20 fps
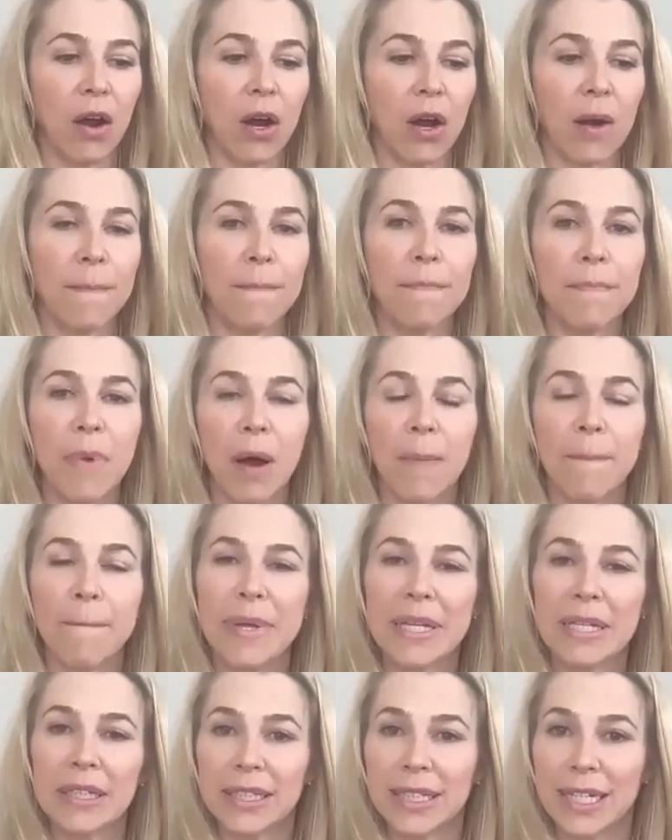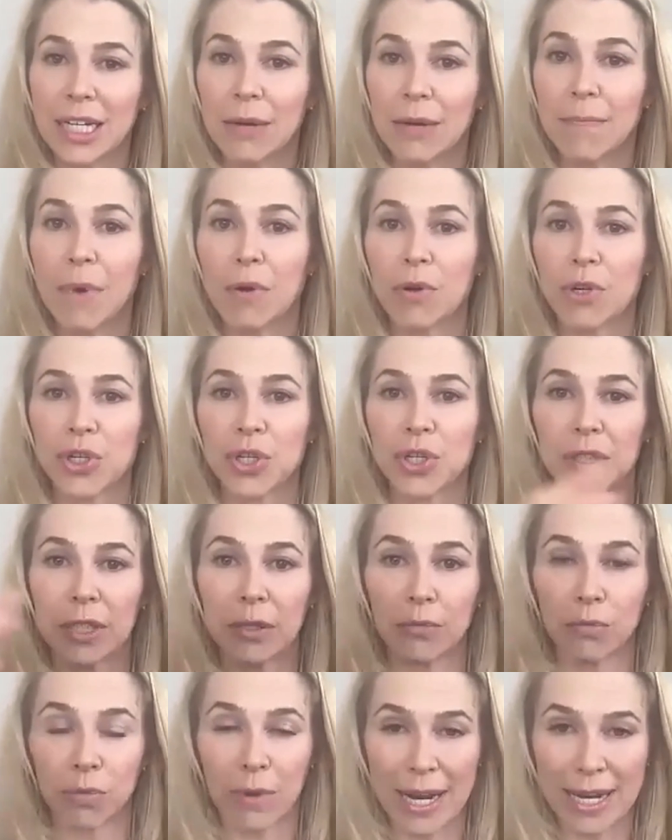and our ability to
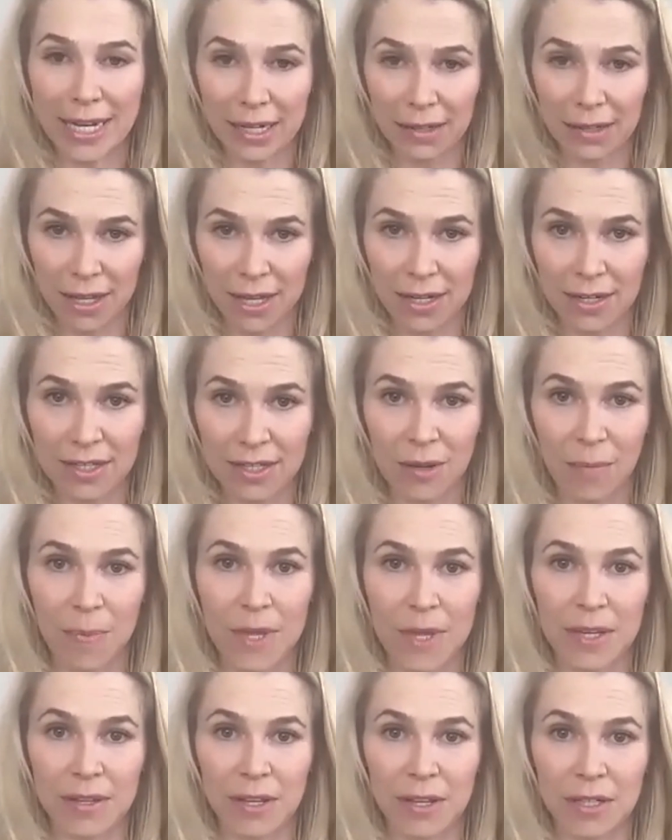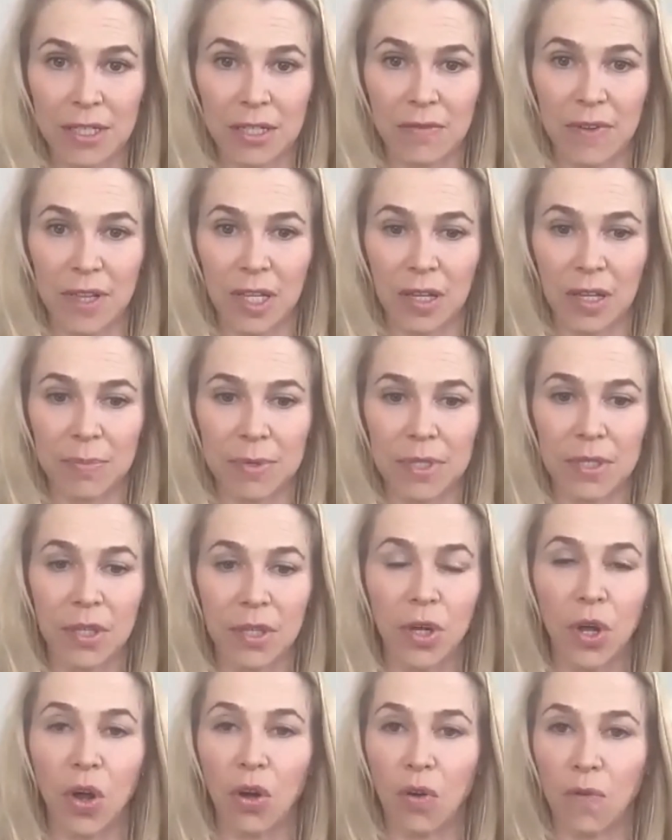emotionally regulate is something that
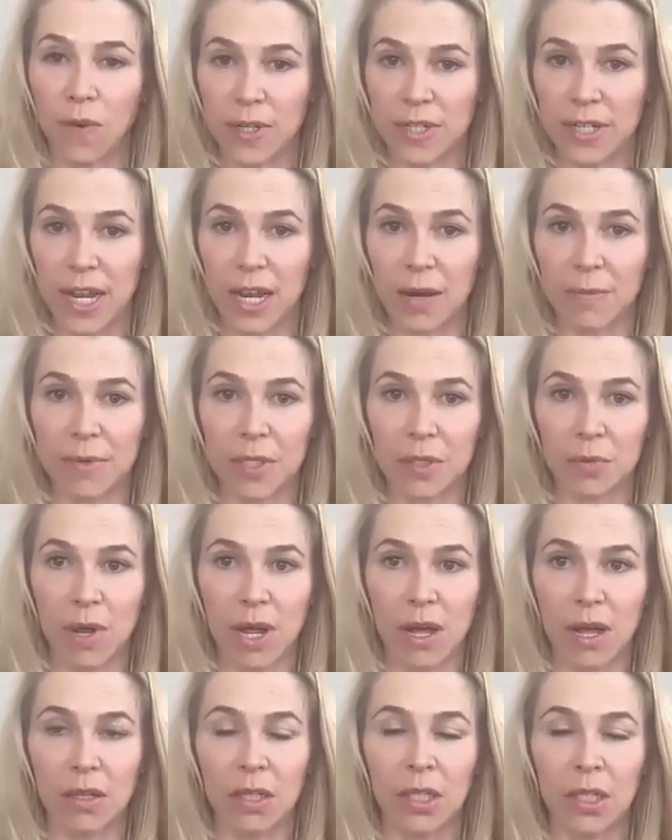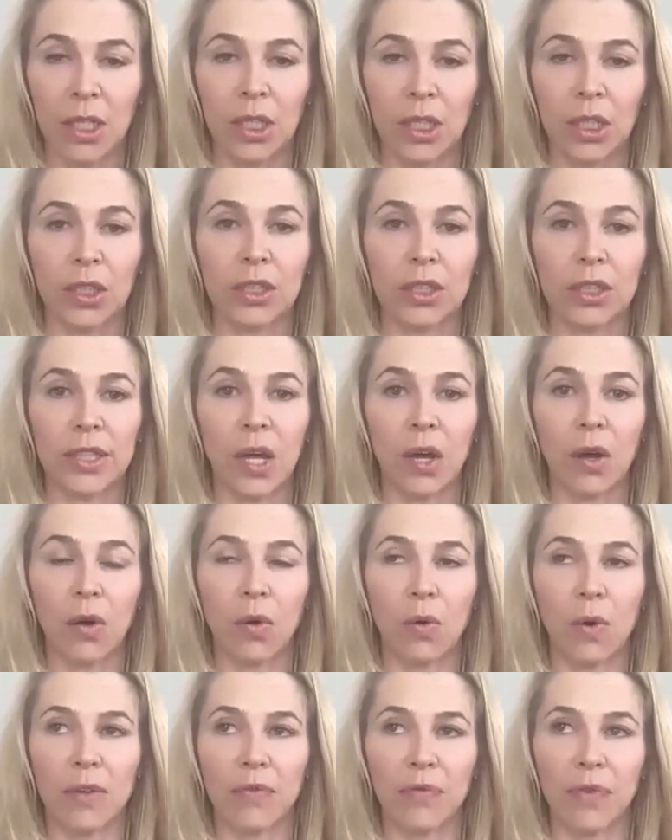develops over time as well.
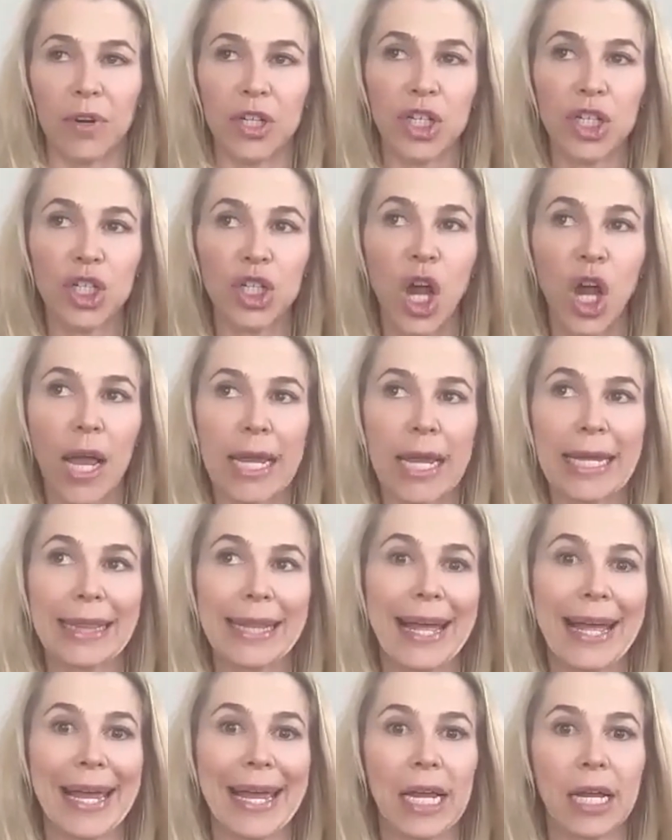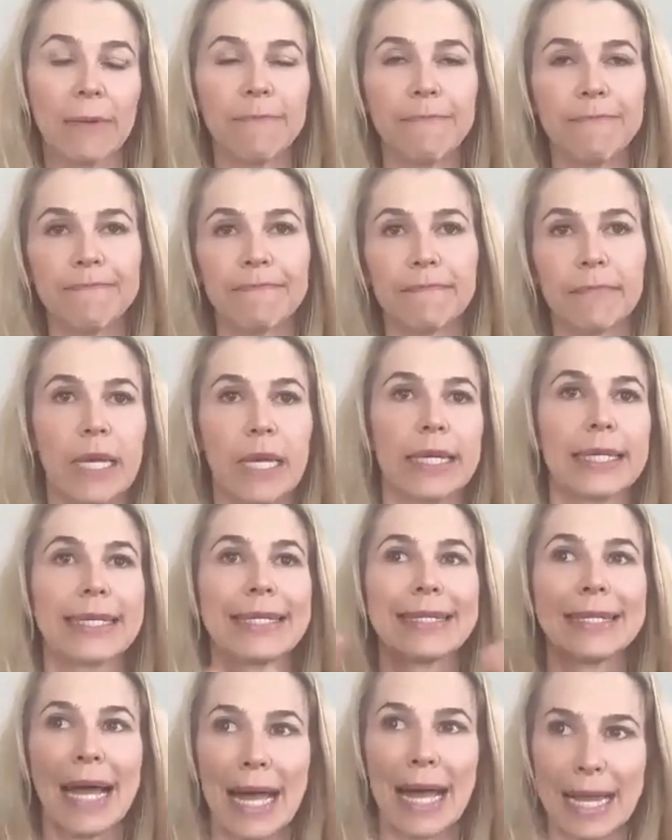So if we're just talking like
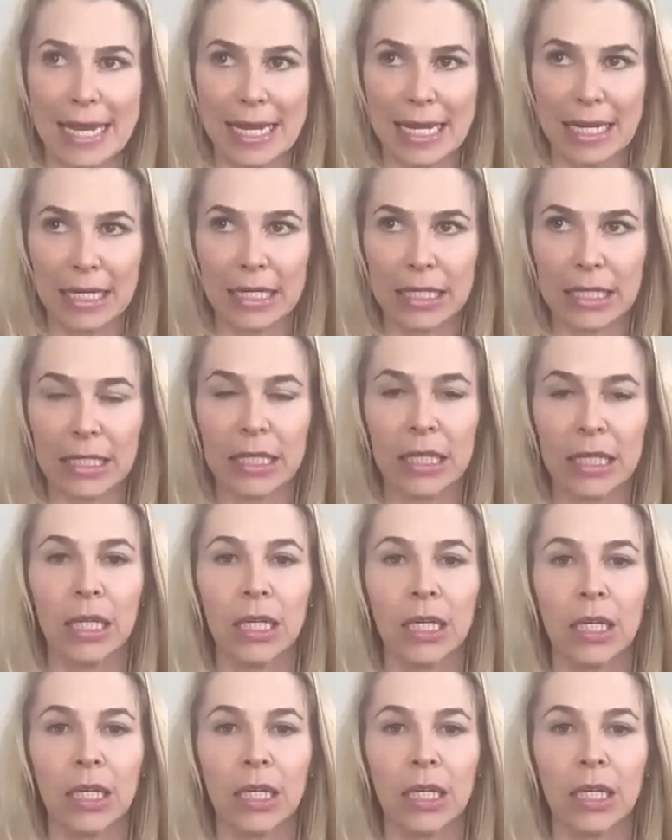science,